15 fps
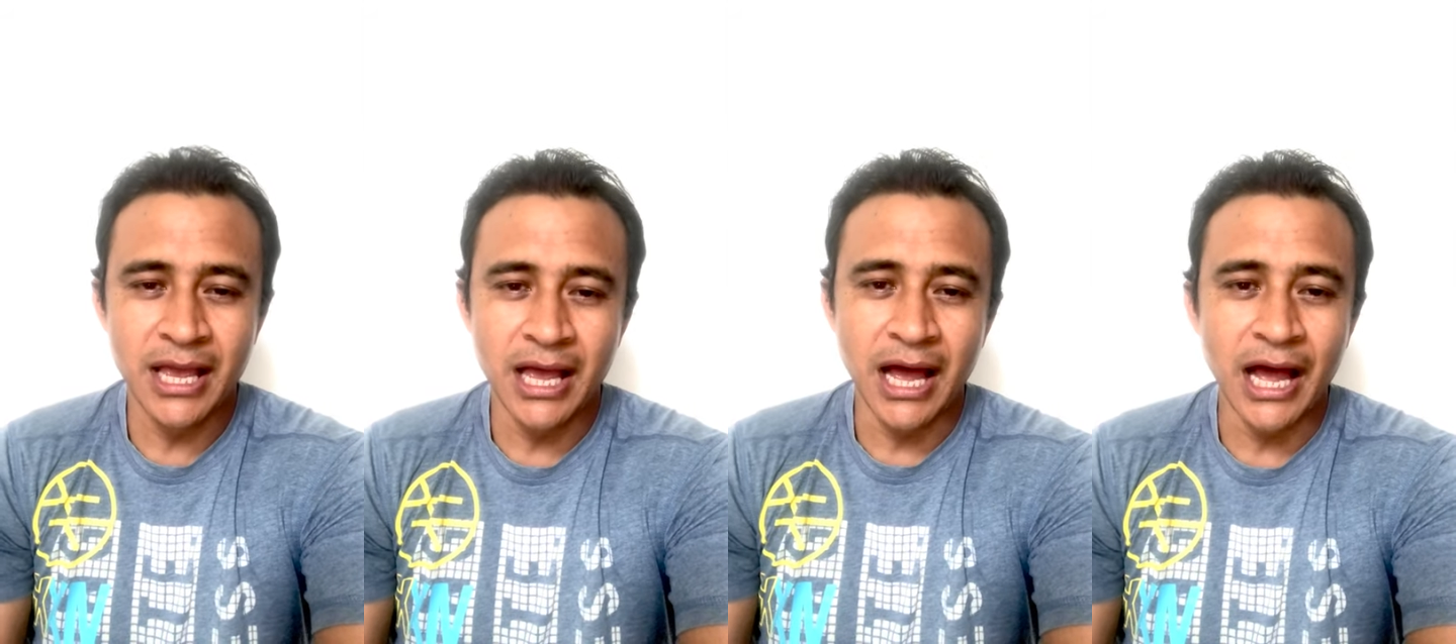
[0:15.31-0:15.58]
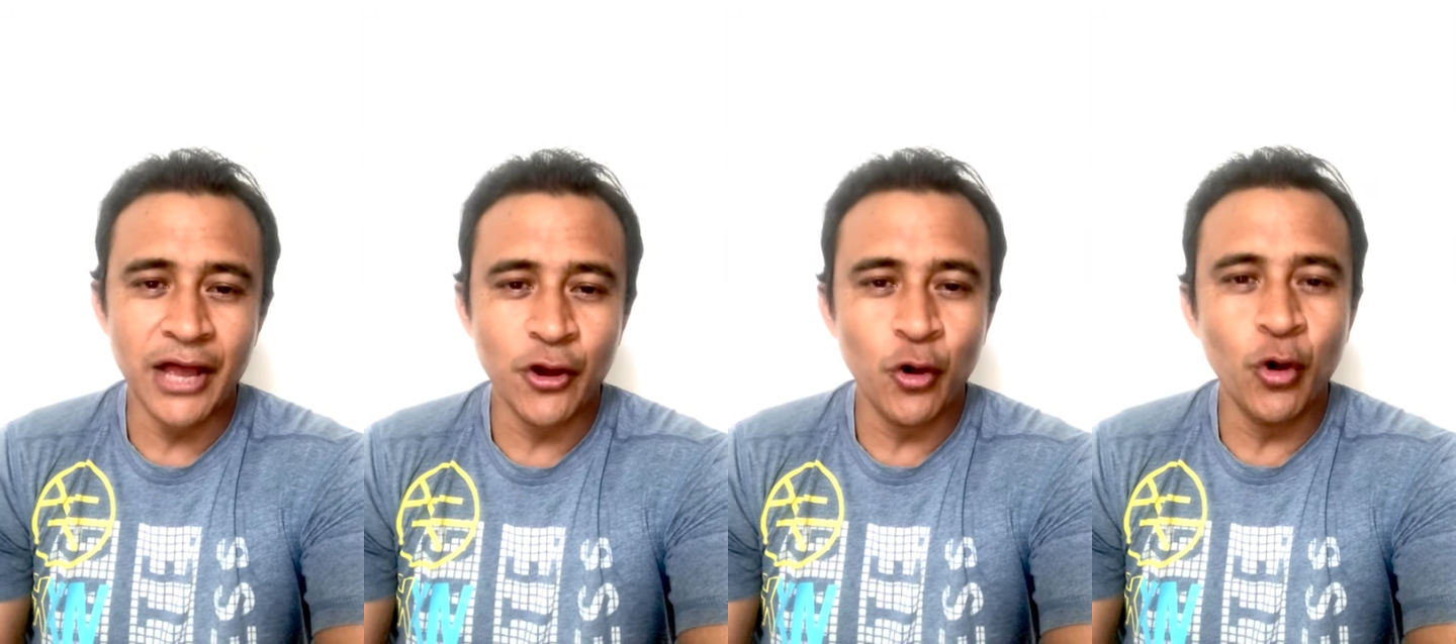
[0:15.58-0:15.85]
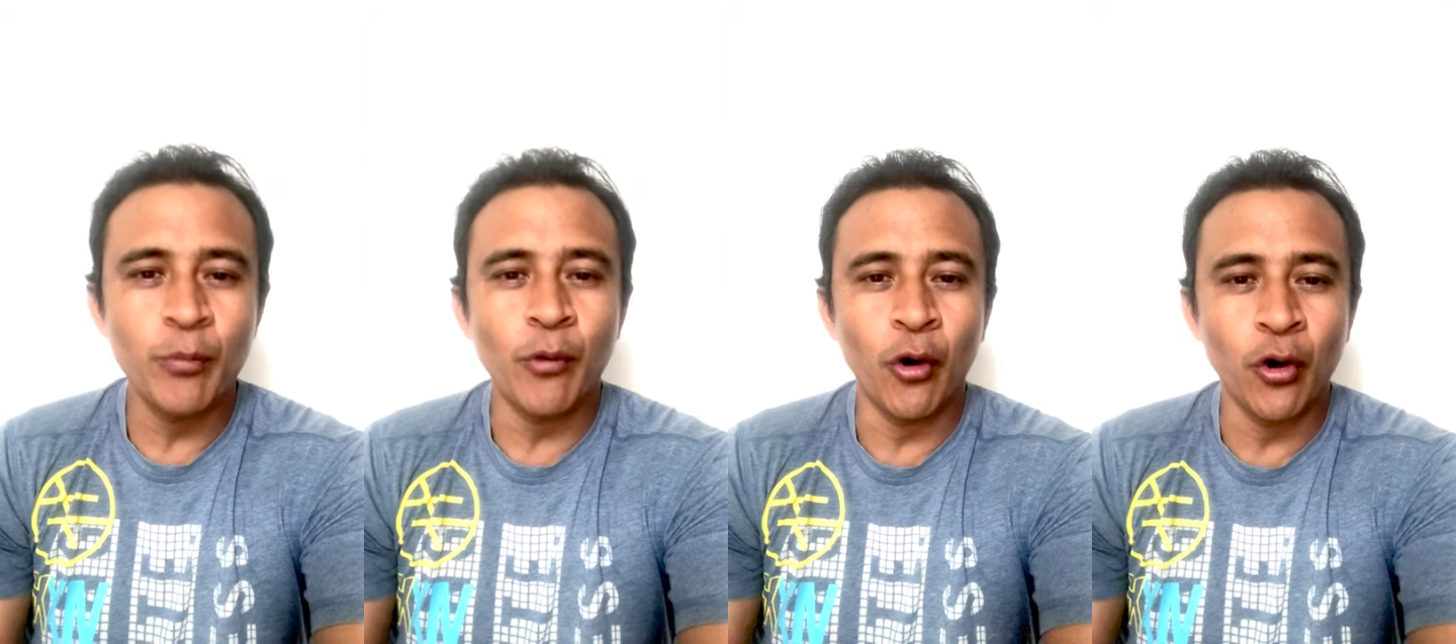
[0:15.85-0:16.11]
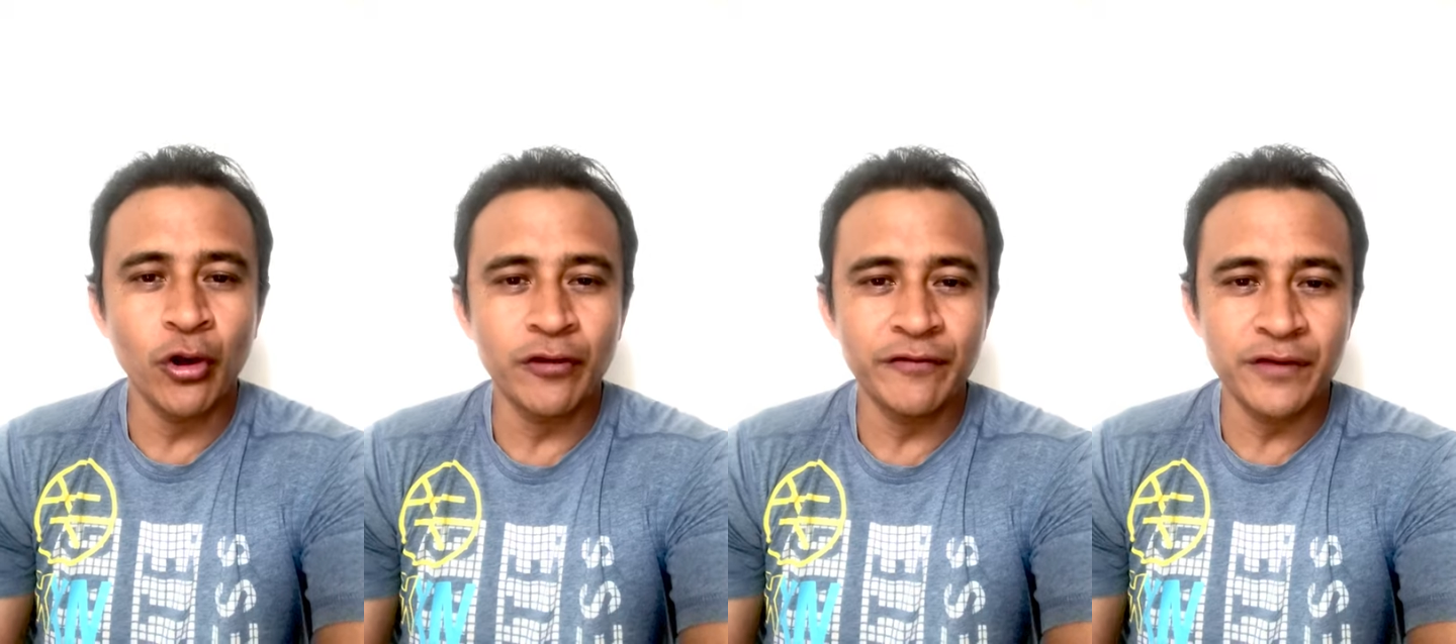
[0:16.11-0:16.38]
I hope
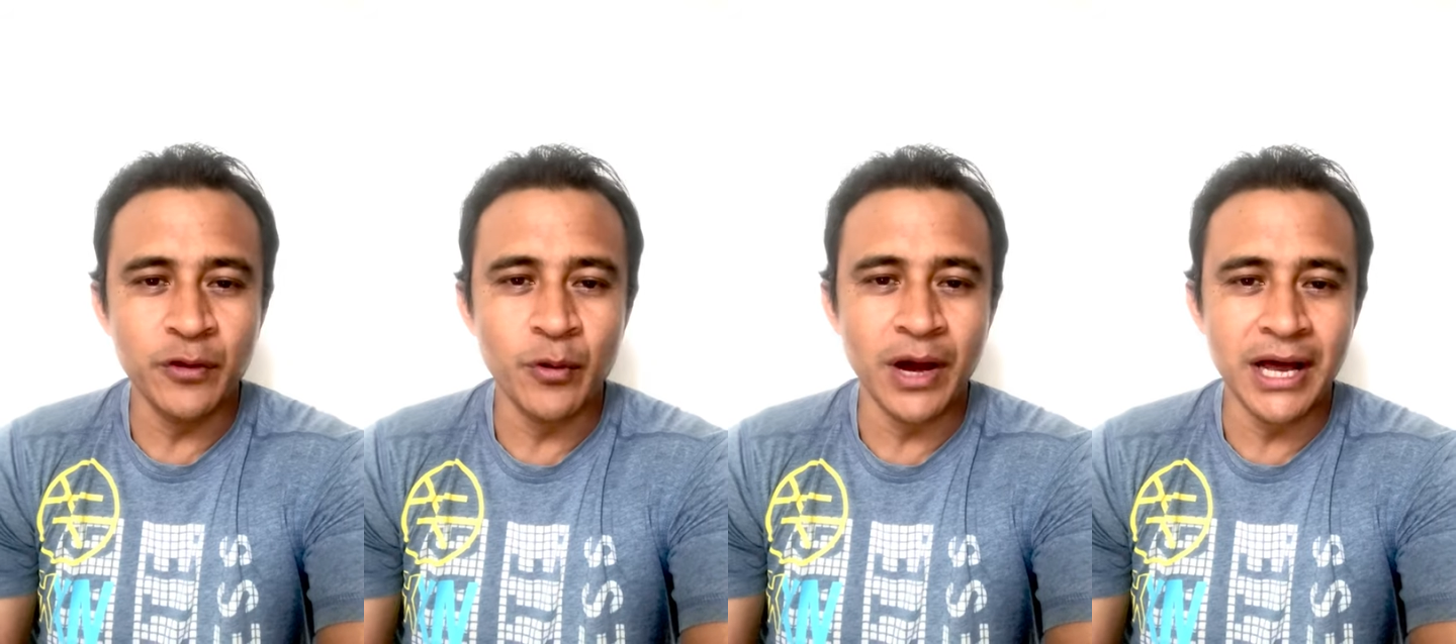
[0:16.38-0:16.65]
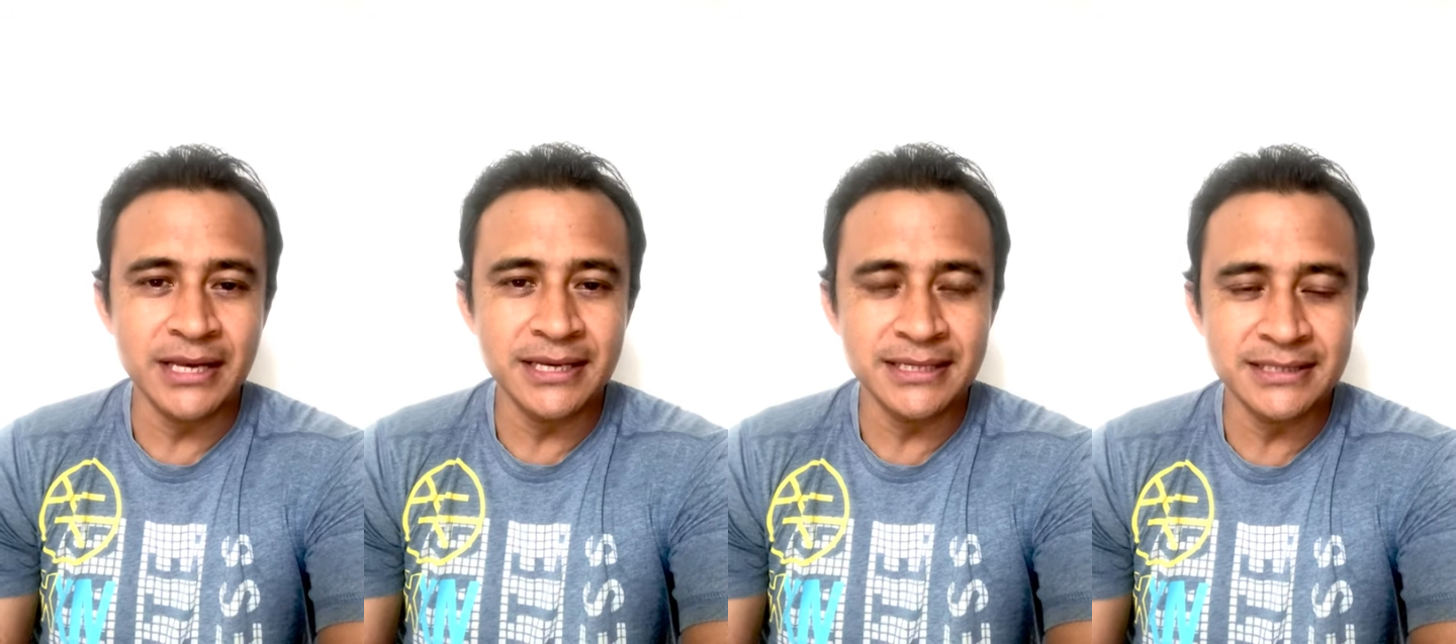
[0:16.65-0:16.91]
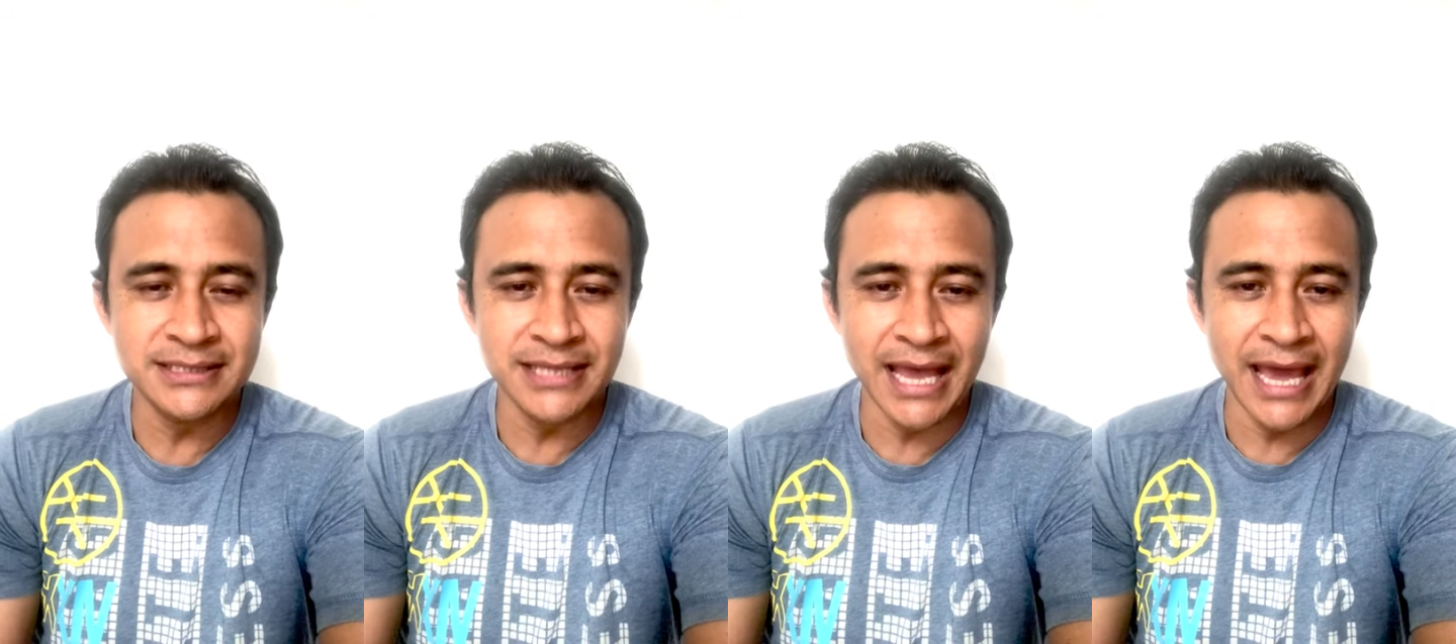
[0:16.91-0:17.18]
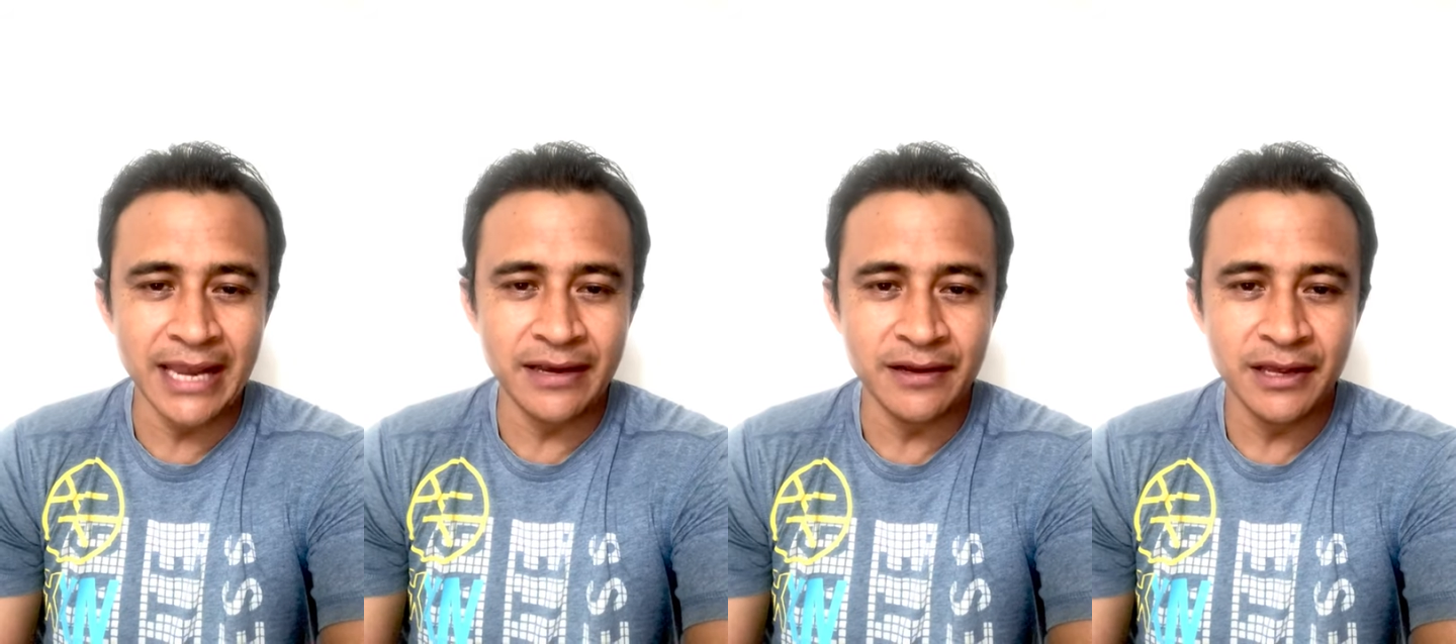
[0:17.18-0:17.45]
all of you
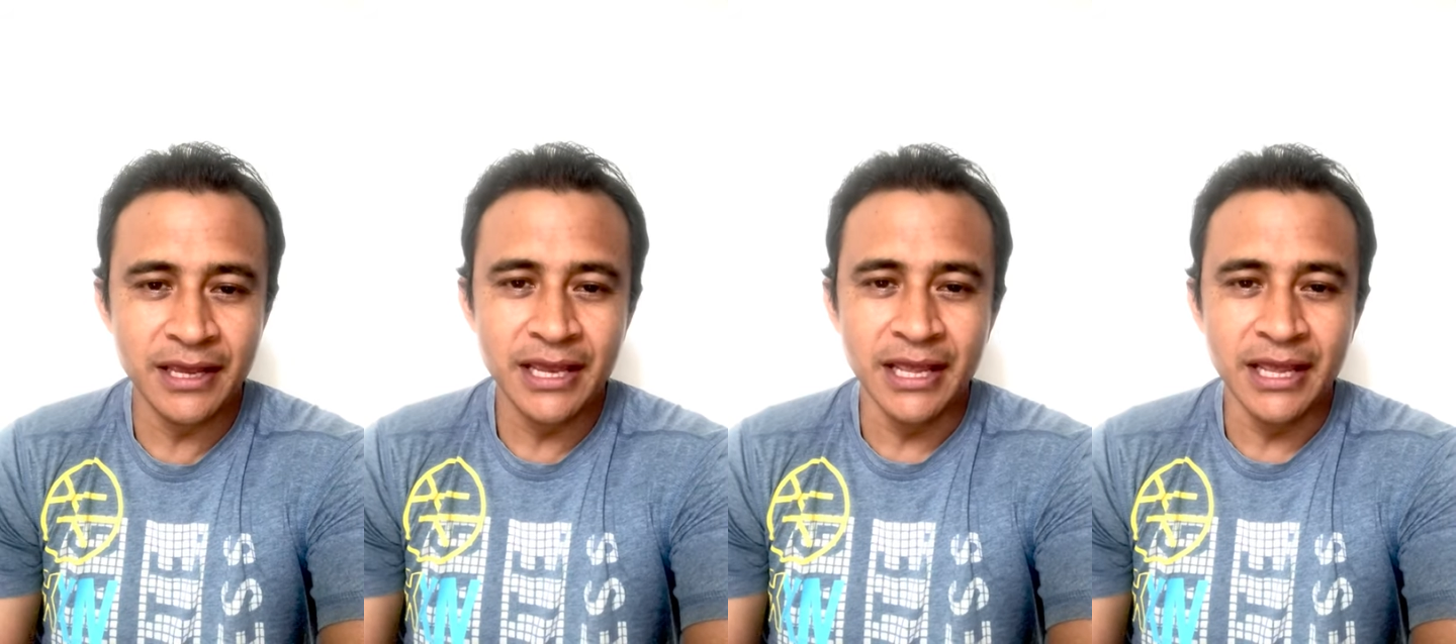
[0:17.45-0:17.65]
understand